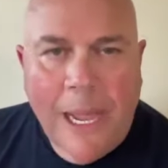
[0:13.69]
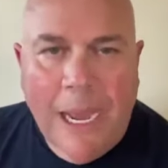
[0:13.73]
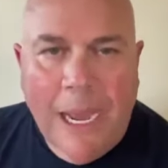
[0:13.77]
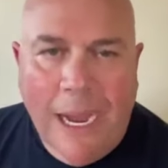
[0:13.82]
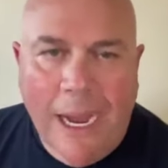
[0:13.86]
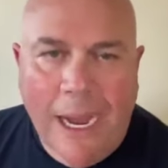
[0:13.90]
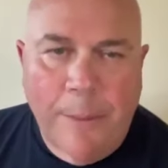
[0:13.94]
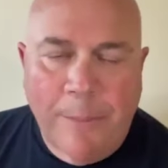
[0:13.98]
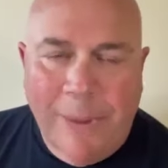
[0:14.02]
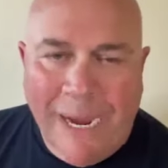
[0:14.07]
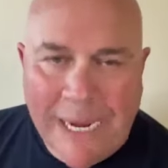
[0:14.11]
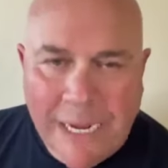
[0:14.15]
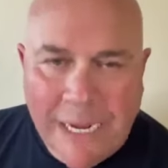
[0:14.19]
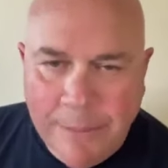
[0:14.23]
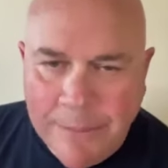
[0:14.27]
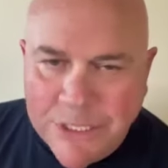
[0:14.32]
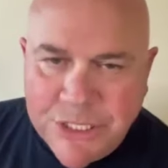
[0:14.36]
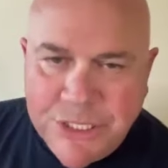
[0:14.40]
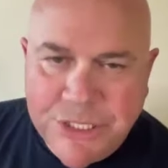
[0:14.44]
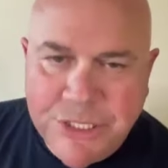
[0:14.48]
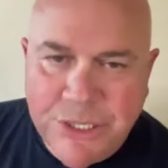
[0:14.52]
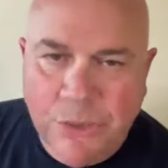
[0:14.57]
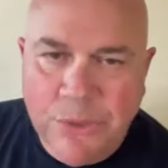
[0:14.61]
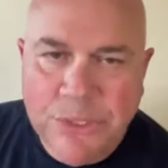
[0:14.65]
My name
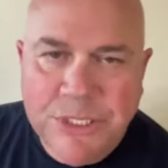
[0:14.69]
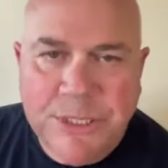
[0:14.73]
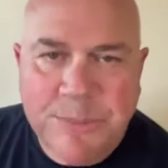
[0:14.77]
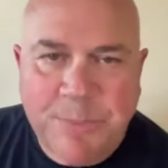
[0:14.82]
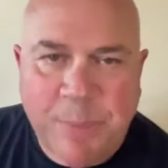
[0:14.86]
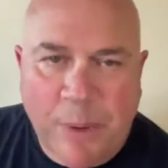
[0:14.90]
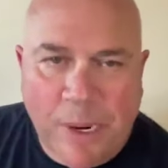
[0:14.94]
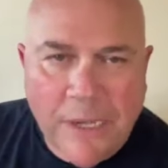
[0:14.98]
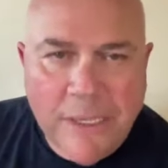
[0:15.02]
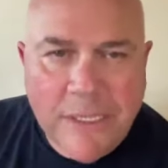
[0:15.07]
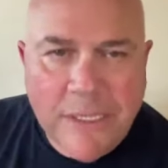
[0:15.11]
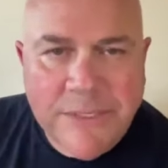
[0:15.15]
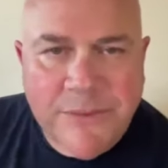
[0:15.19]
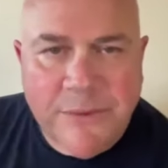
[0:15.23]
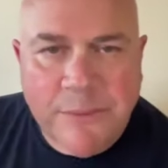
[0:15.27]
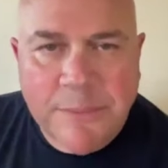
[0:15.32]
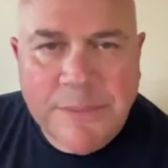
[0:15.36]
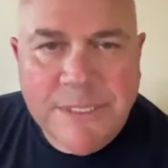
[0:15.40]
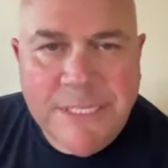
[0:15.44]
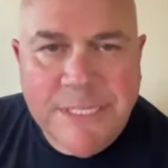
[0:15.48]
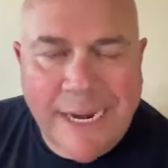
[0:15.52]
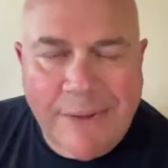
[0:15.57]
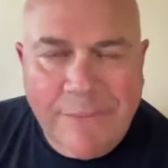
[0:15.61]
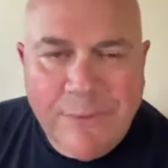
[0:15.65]
is Joe Sparks from
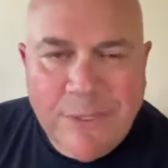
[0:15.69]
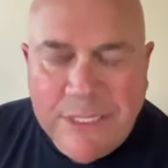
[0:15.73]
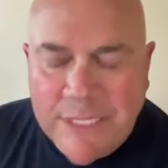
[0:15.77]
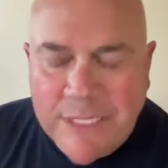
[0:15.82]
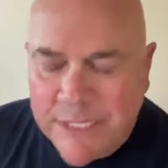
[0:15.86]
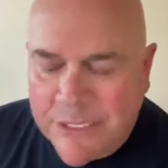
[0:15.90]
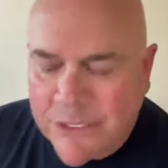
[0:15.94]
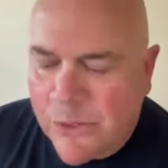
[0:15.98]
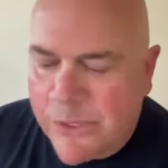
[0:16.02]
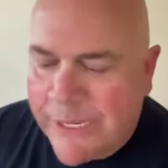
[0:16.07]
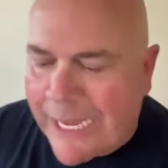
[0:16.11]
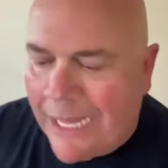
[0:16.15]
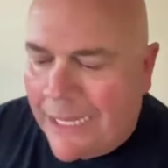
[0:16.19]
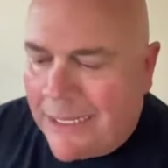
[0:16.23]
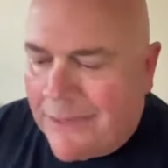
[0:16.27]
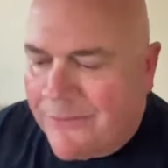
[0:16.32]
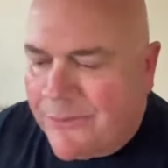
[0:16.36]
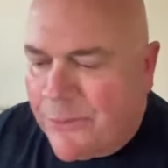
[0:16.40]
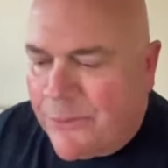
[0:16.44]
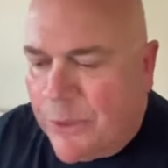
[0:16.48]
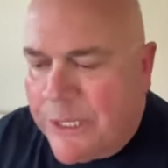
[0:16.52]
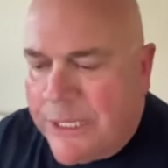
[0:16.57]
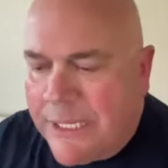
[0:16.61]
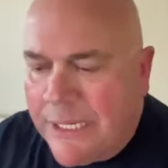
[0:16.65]
San Francisco,
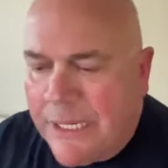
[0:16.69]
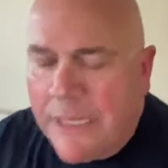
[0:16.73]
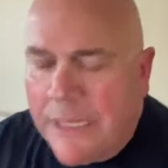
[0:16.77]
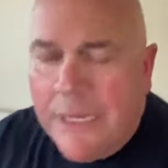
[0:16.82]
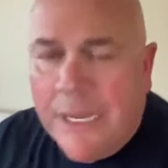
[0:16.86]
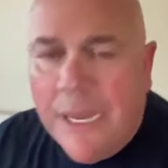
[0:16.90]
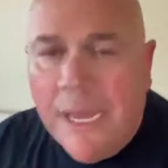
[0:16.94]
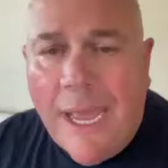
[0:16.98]
California.